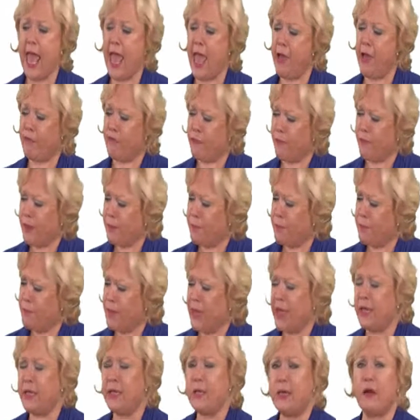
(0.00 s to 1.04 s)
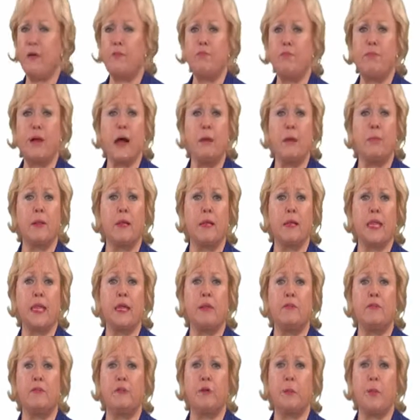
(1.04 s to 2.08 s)
every bit of public
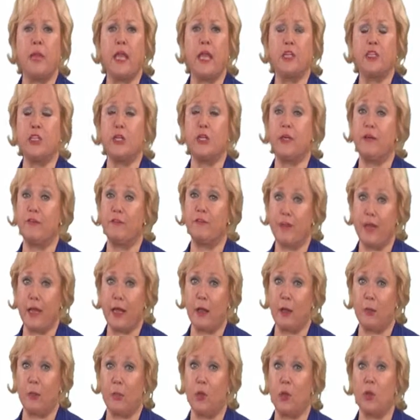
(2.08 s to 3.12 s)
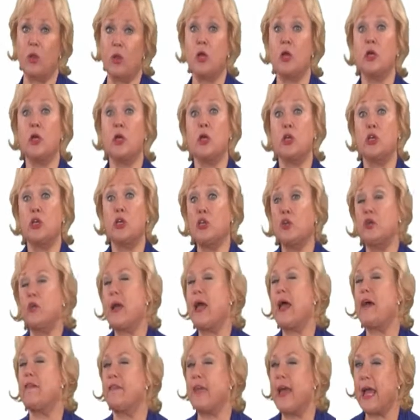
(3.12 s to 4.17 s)
information available you
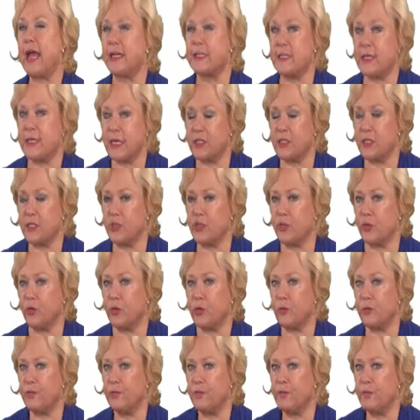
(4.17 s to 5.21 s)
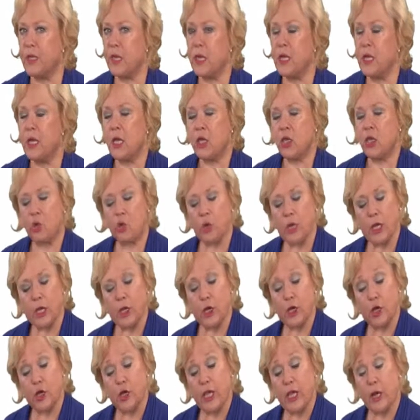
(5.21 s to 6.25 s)
have access to. You
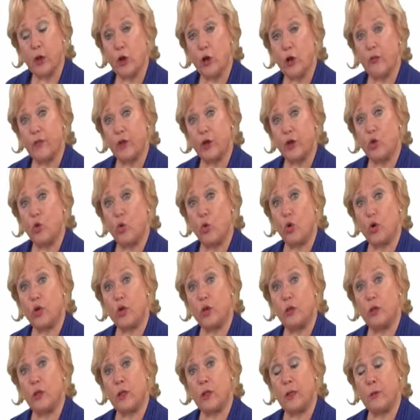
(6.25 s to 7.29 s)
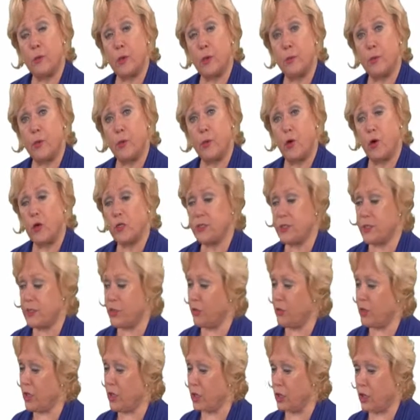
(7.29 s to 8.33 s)
can look at all their quarterly reports.
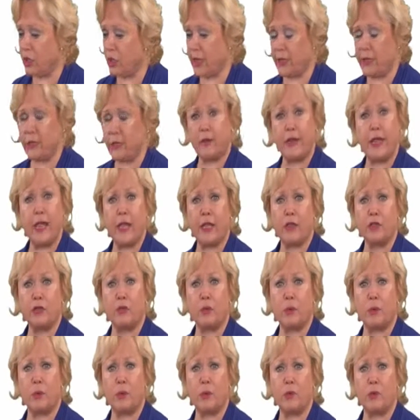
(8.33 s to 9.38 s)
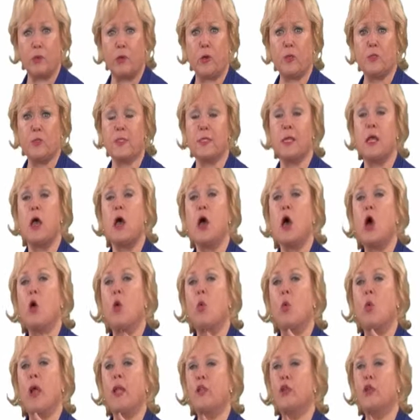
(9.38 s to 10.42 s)
You can look at their annual reports.
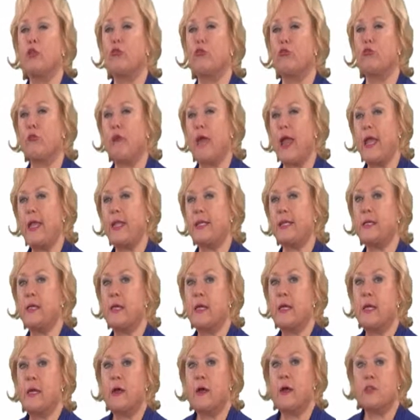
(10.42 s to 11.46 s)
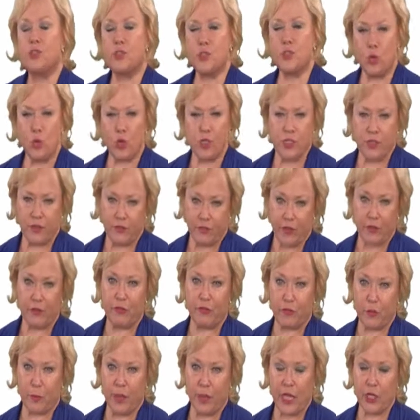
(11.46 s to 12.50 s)
One great source of
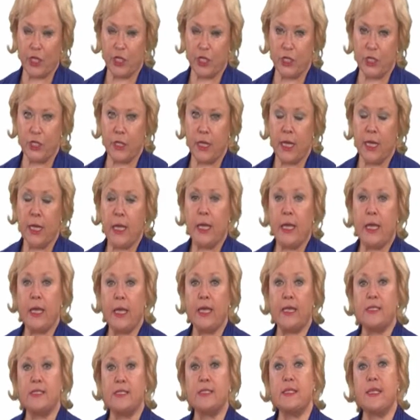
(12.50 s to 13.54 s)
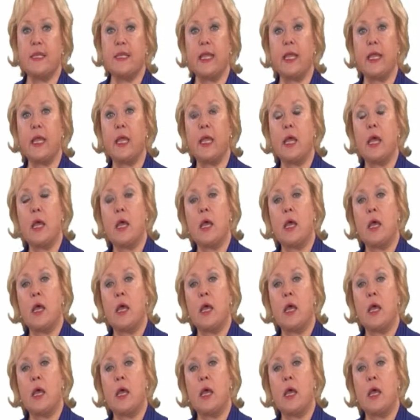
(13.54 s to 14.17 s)
information is the